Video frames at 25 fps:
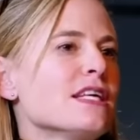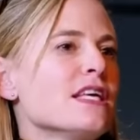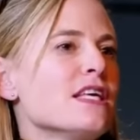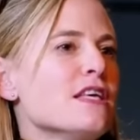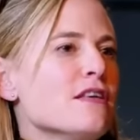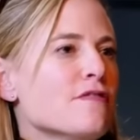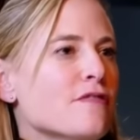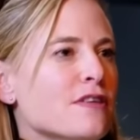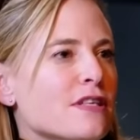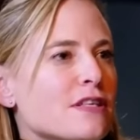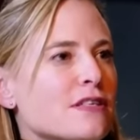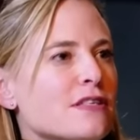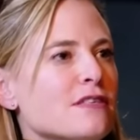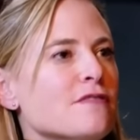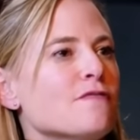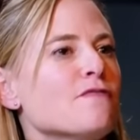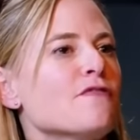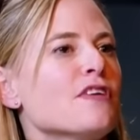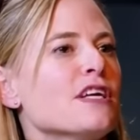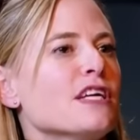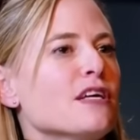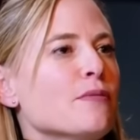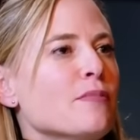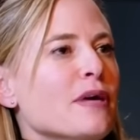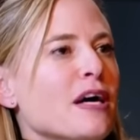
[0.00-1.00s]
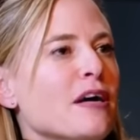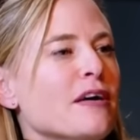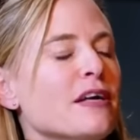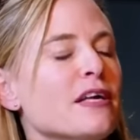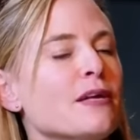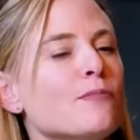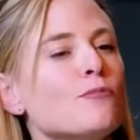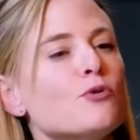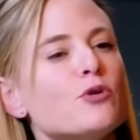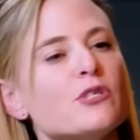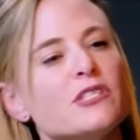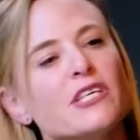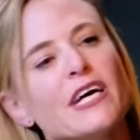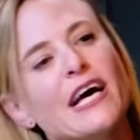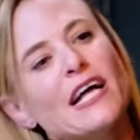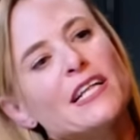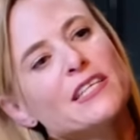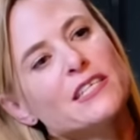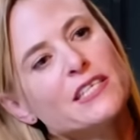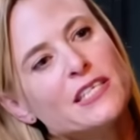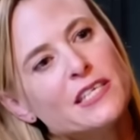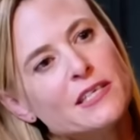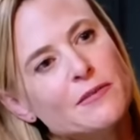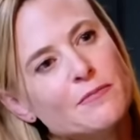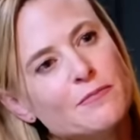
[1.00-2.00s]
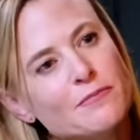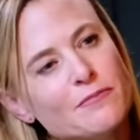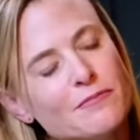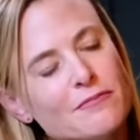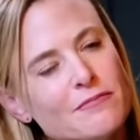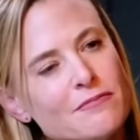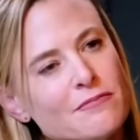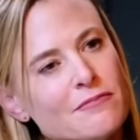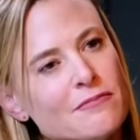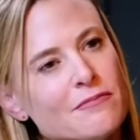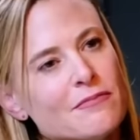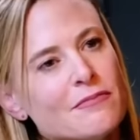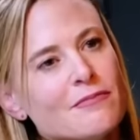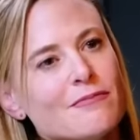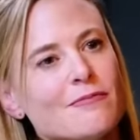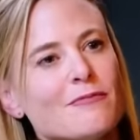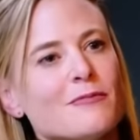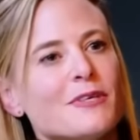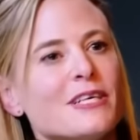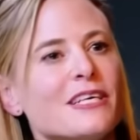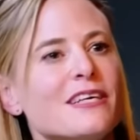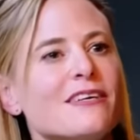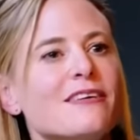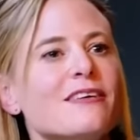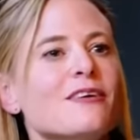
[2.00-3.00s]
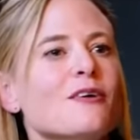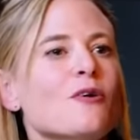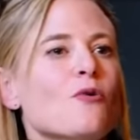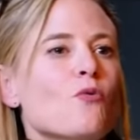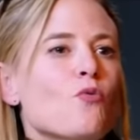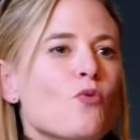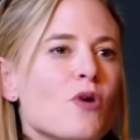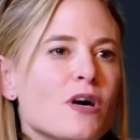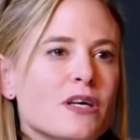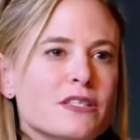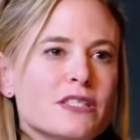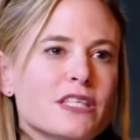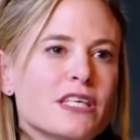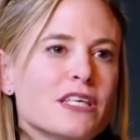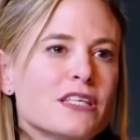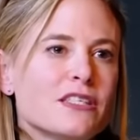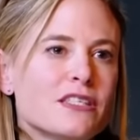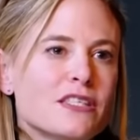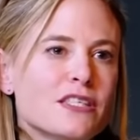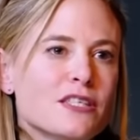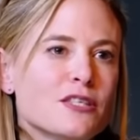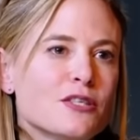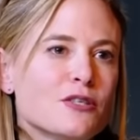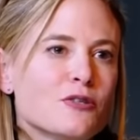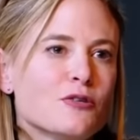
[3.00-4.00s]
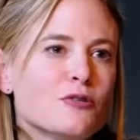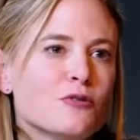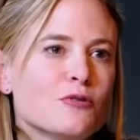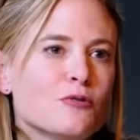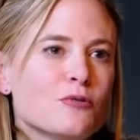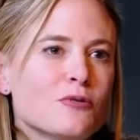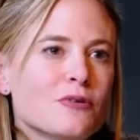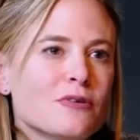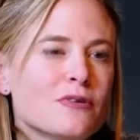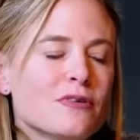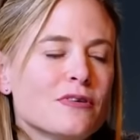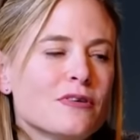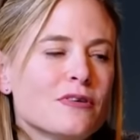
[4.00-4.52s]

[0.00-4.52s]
even something about immortality, right? Wanting to